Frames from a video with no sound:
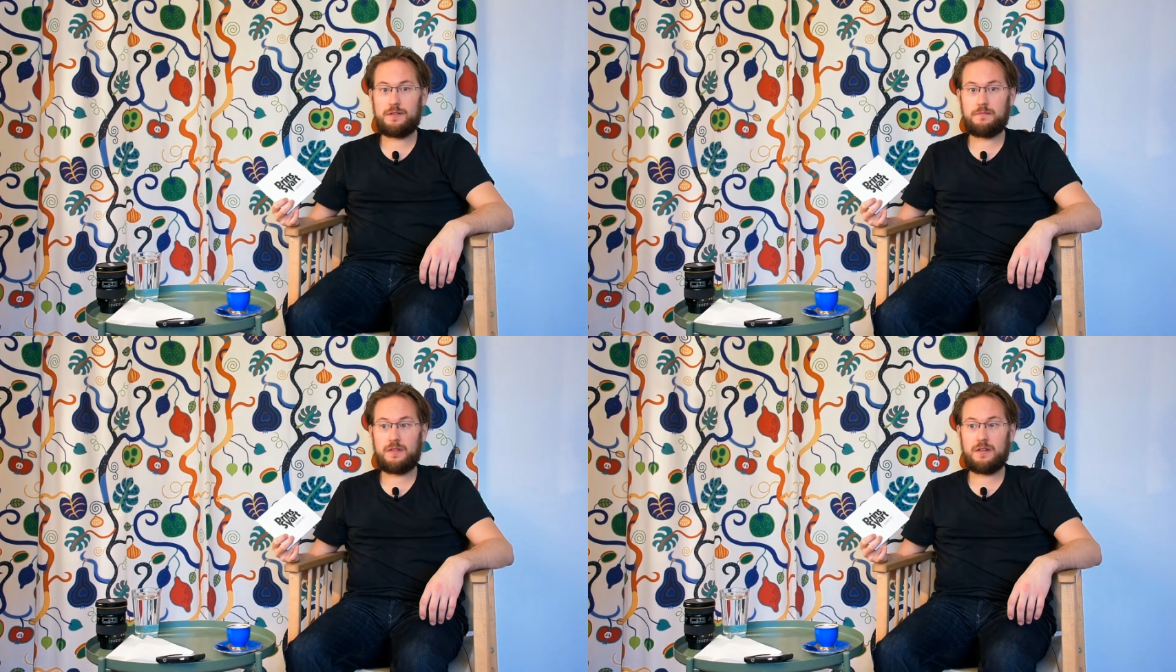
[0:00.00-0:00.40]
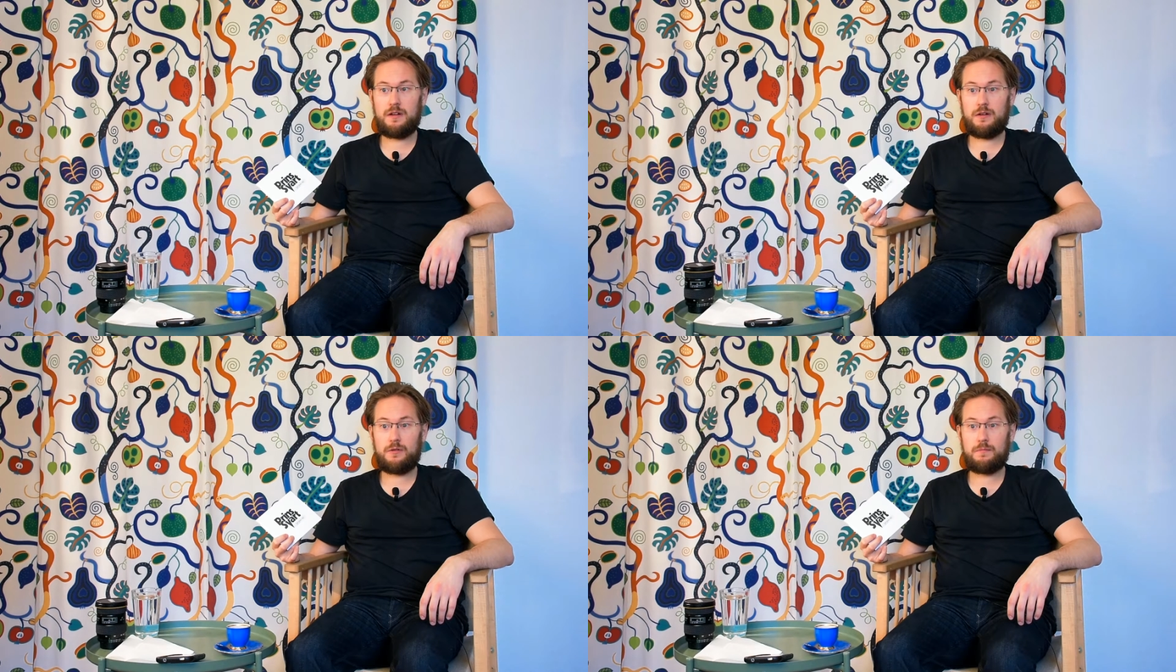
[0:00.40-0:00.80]
and
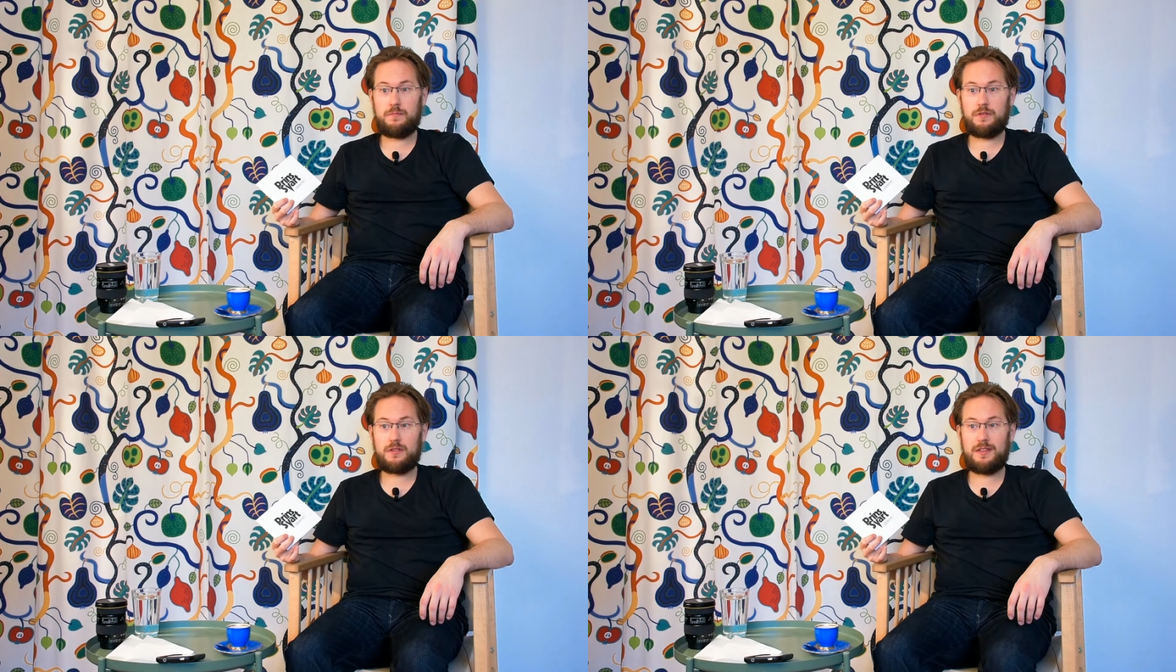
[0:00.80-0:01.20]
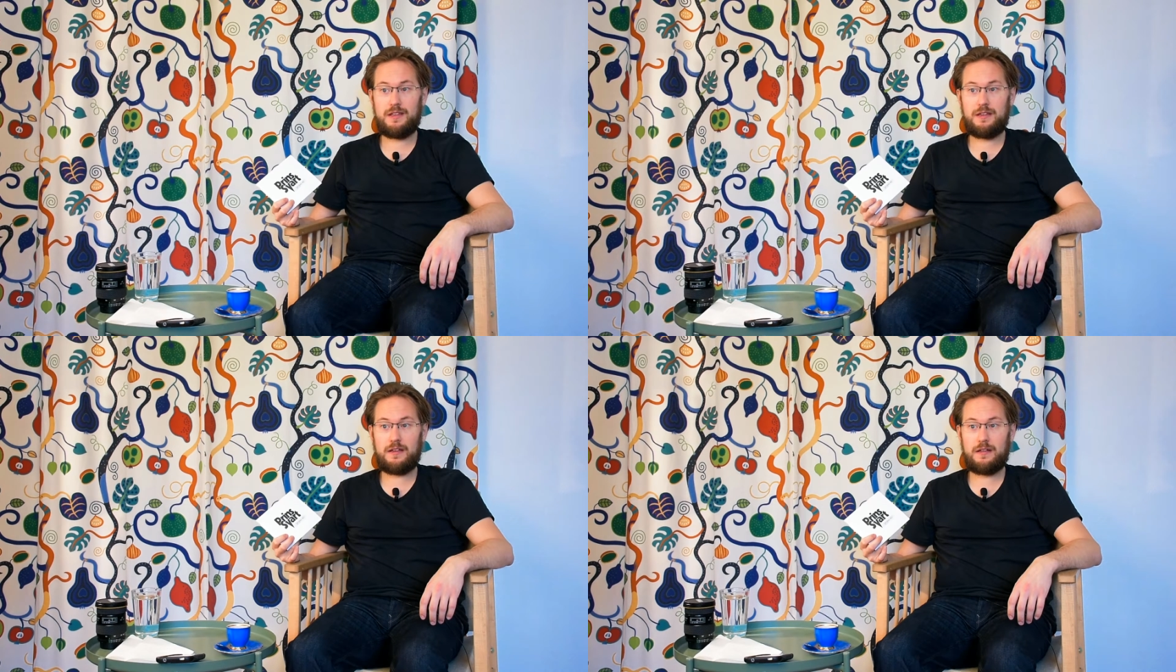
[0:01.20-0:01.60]
they're
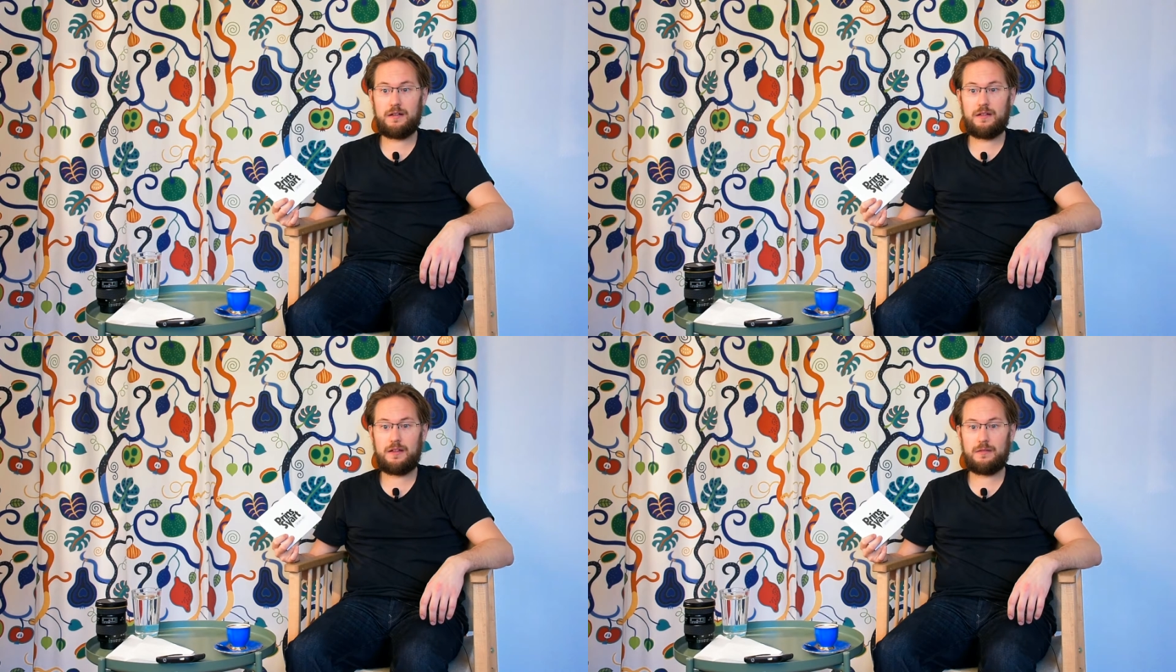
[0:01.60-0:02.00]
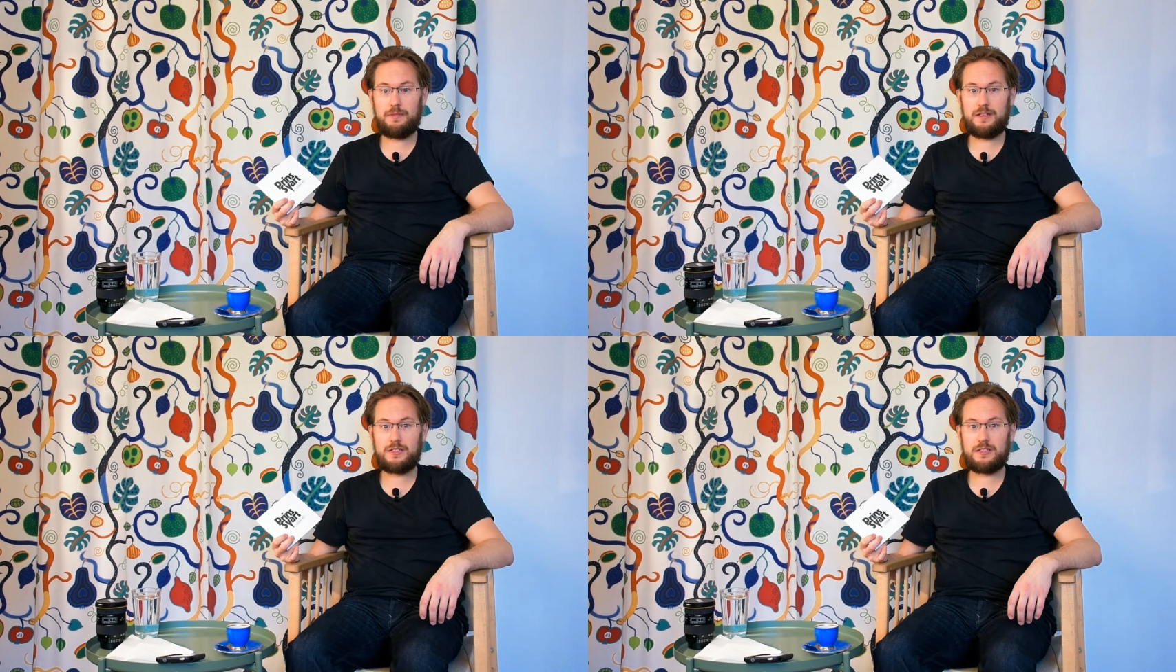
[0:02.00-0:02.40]
singing a little
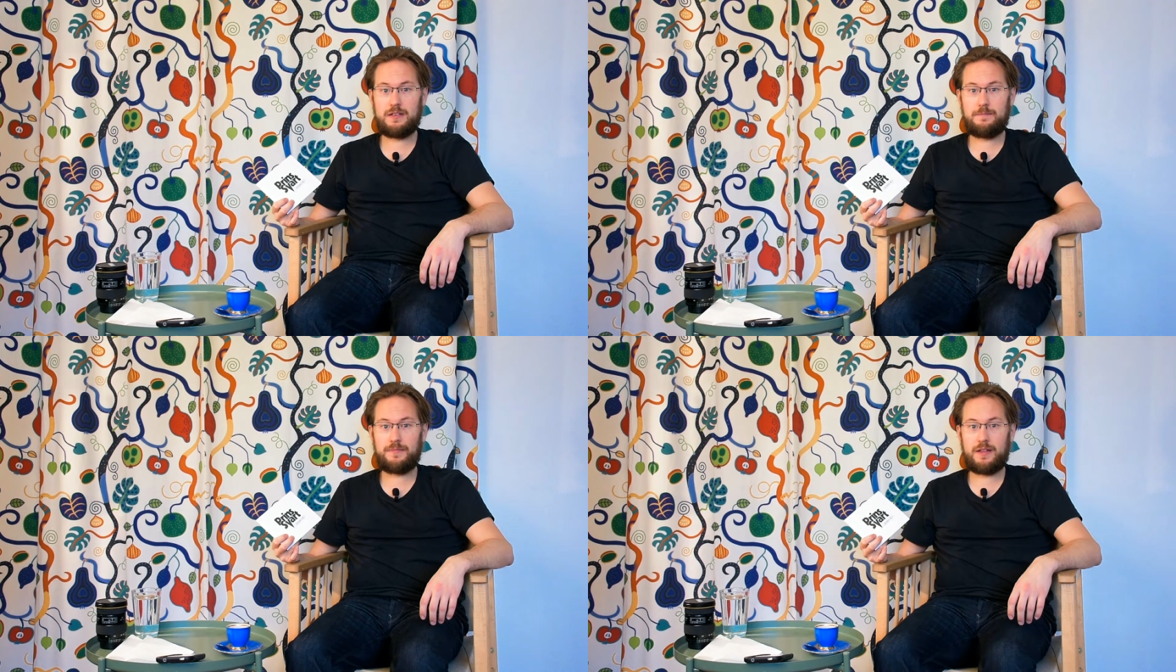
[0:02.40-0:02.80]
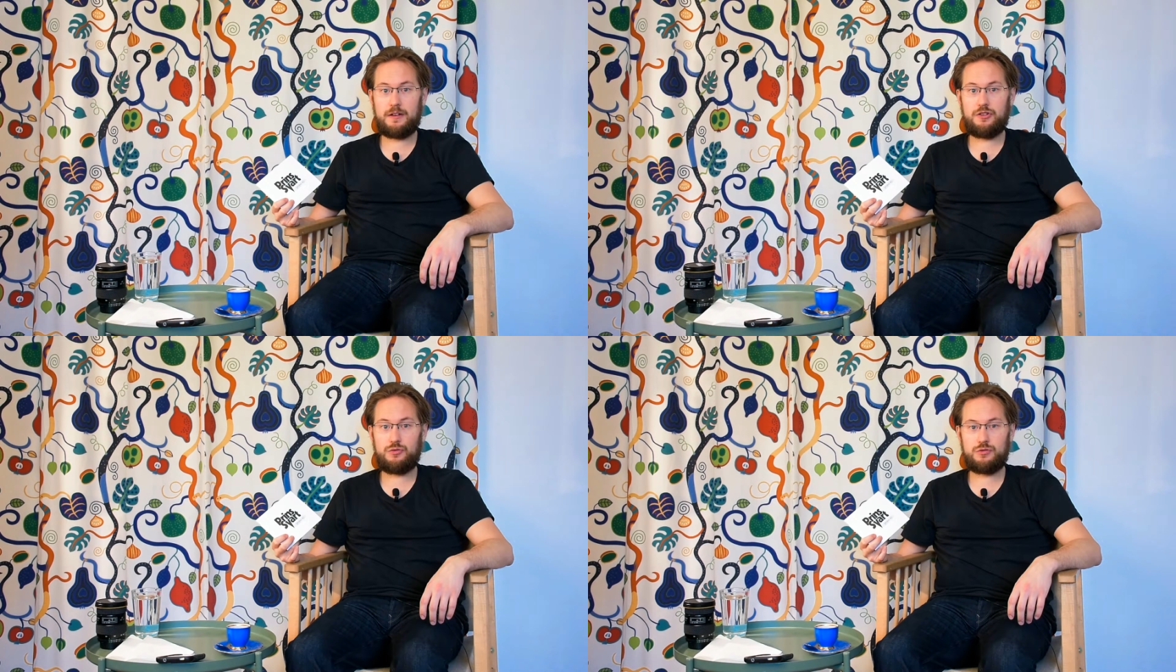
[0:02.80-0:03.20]
bit
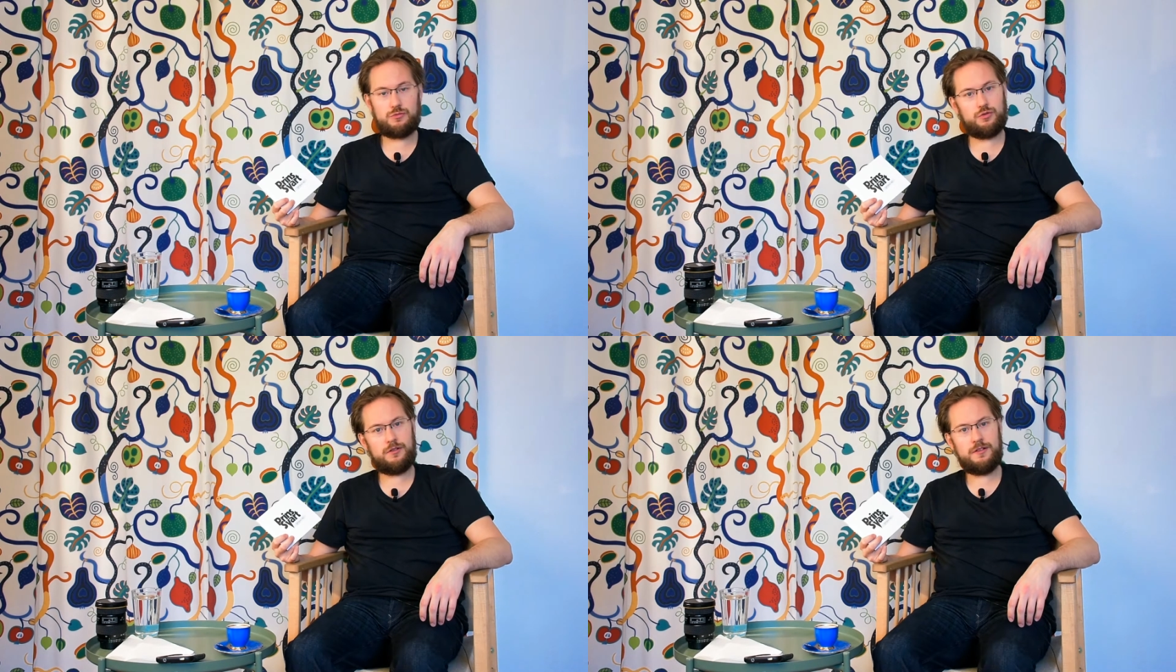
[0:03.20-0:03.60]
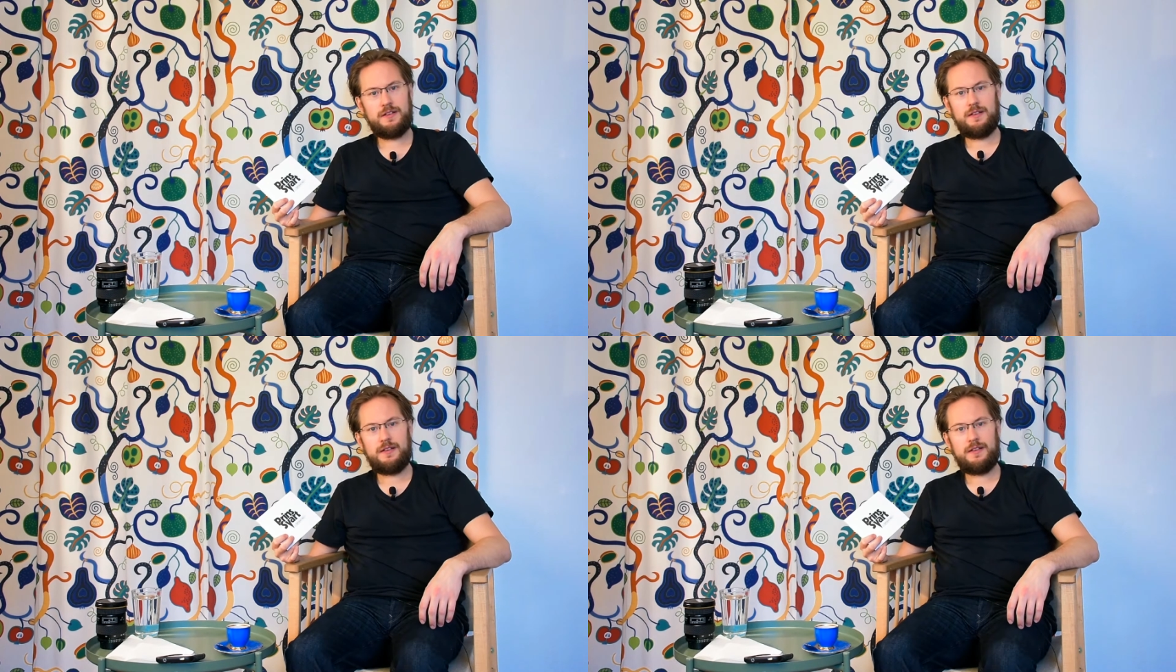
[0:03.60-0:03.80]
unusual.